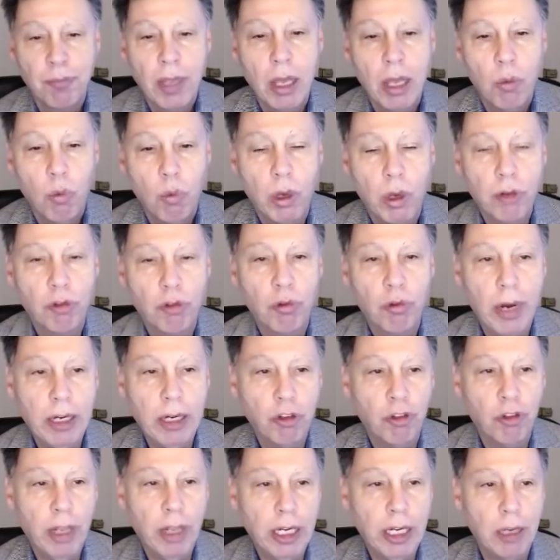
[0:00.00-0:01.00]
One
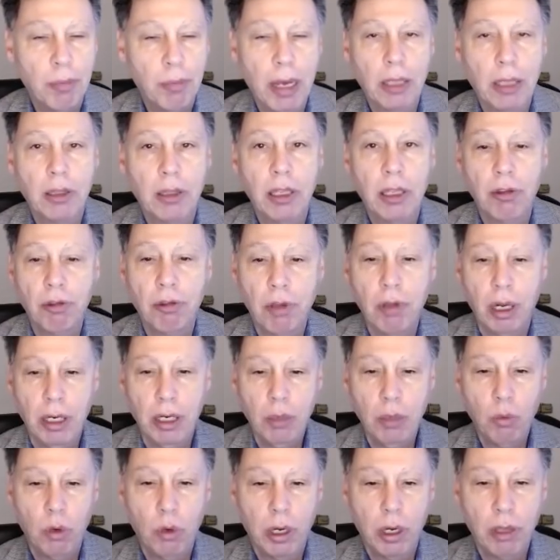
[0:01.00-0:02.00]
strange thing about this
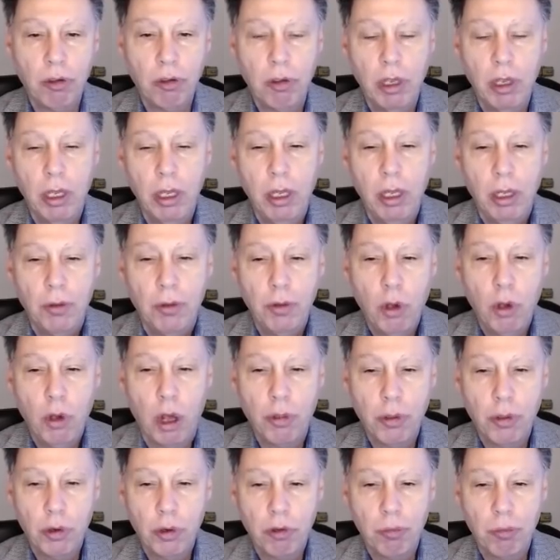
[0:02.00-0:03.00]
study was the
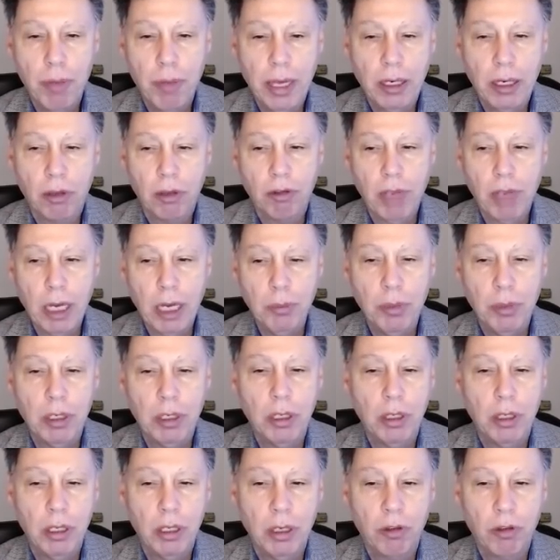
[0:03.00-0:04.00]
authors made a
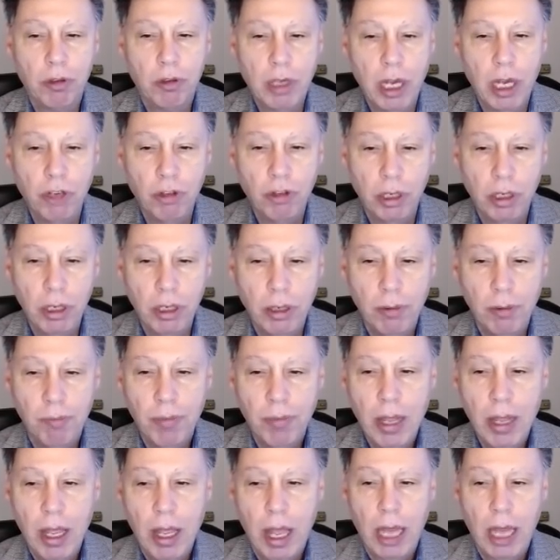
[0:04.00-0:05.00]
statement in the discussion:
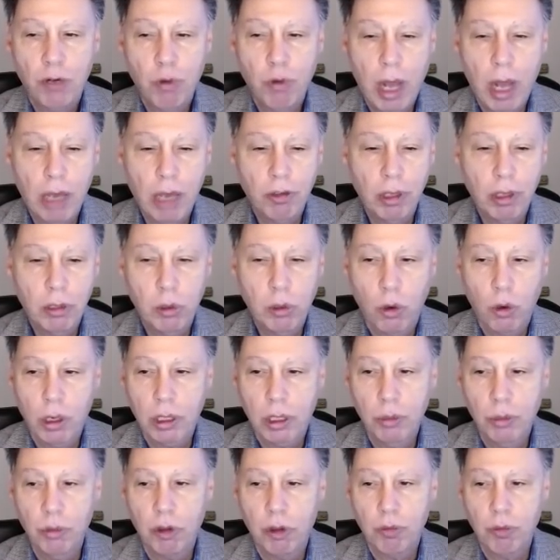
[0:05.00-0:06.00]

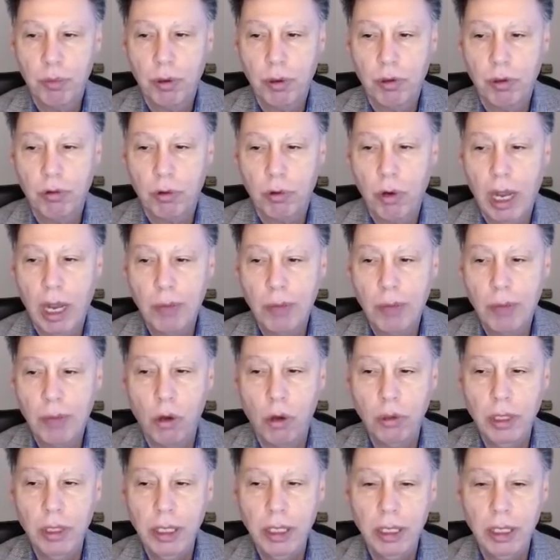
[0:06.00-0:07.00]
hydroxychloroquine was prescribed
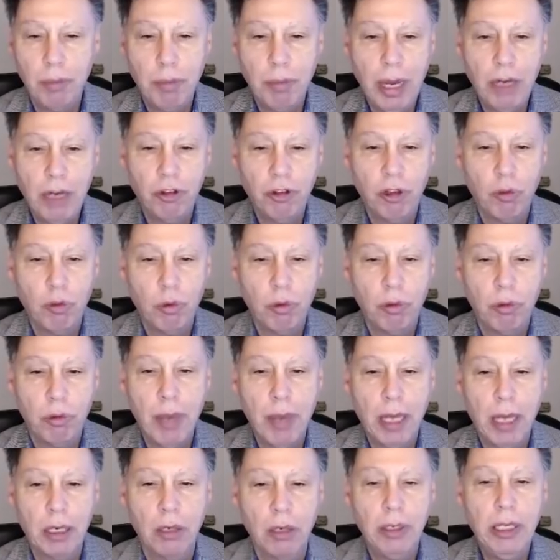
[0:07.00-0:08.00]
only in patients with
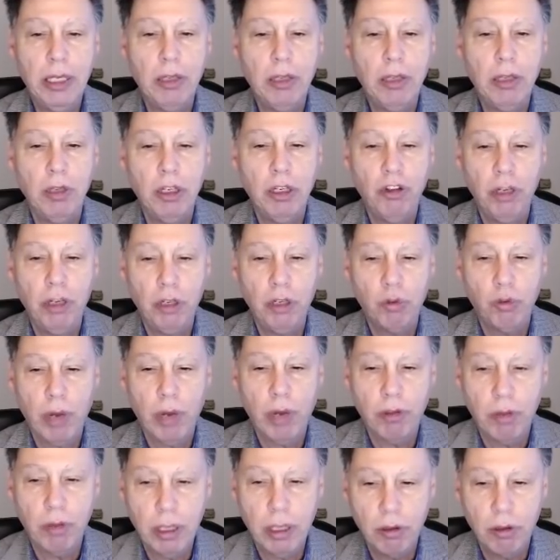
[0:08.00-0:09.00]
better ECG
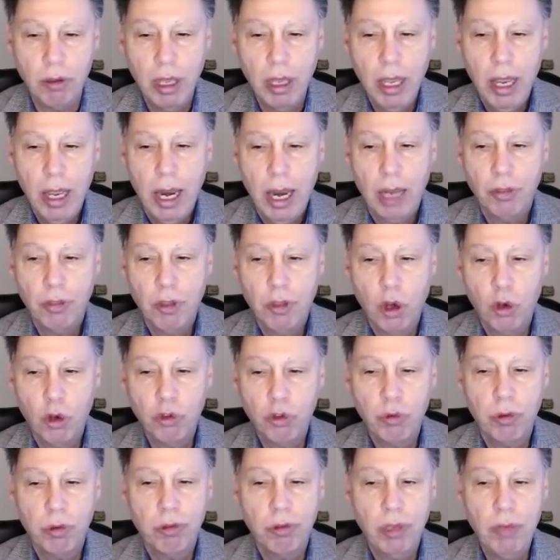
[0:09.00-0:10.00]
tracings and
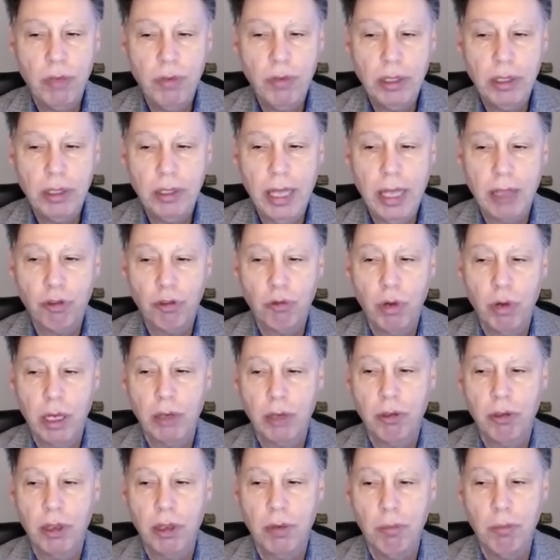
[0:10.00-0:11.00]
those receiving less
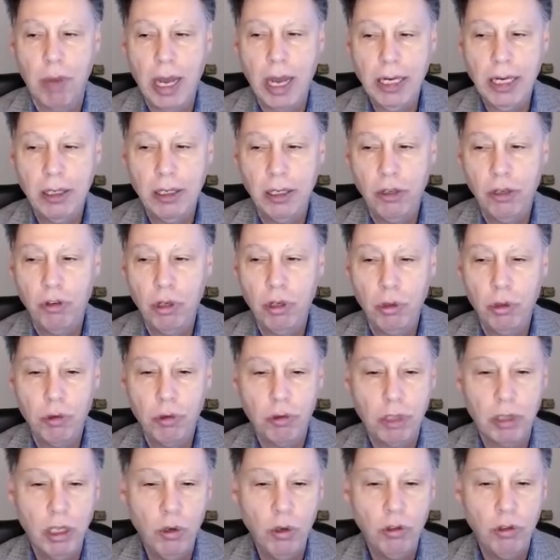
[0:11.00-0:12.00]
drugs that might
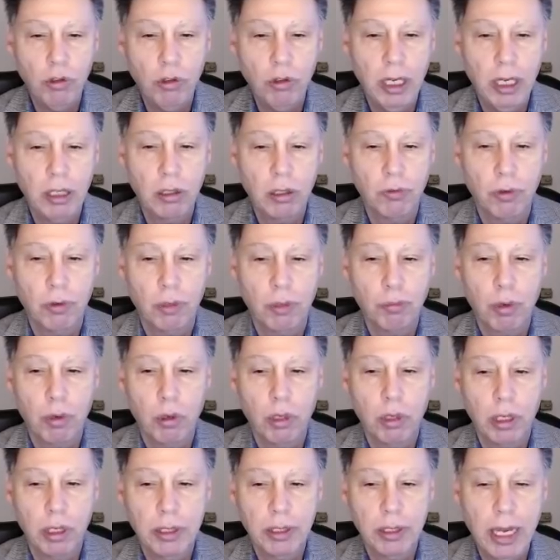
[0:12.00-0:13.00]
induce QT interval
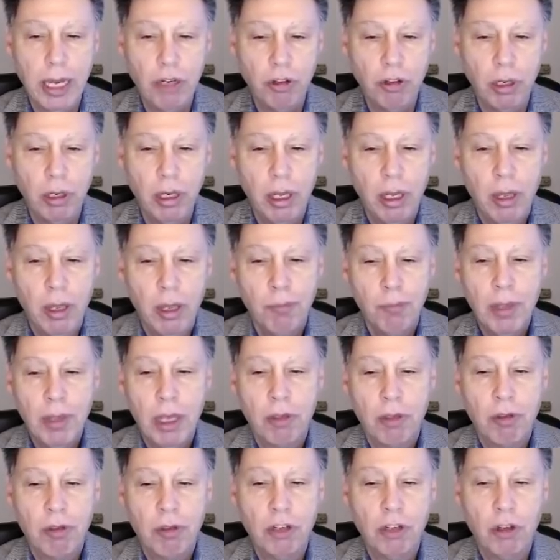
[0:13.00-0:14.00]
prolongation,
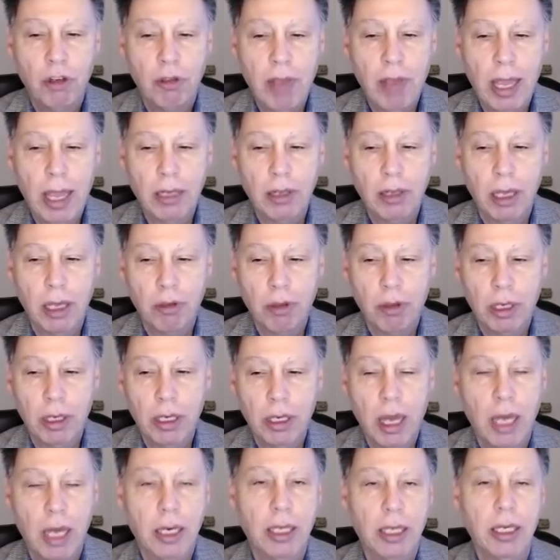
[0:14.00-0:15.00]
such as
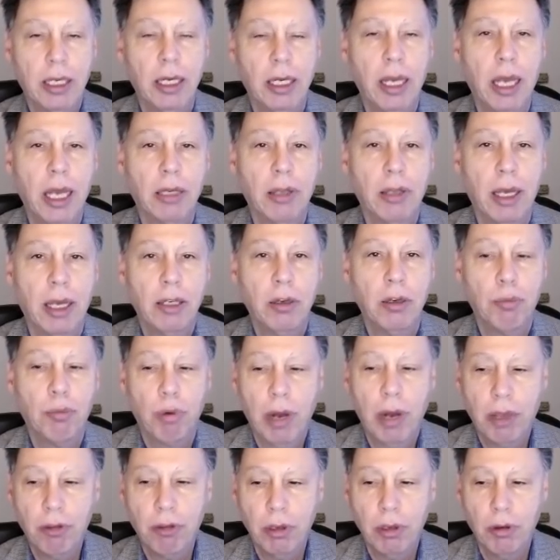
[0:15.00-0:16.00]
antipsychotic and
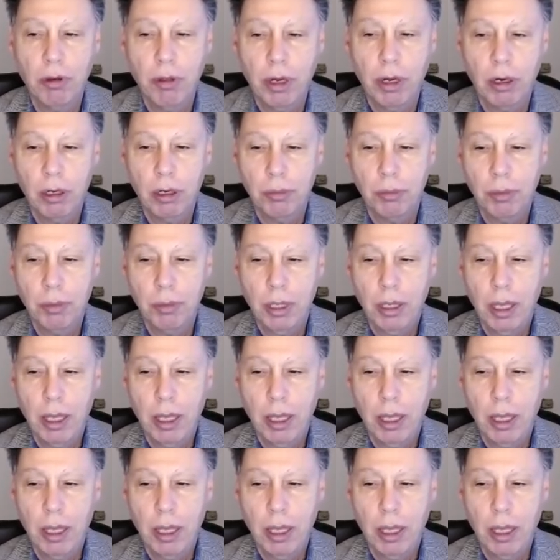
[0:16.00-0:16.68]
antidepressant therapy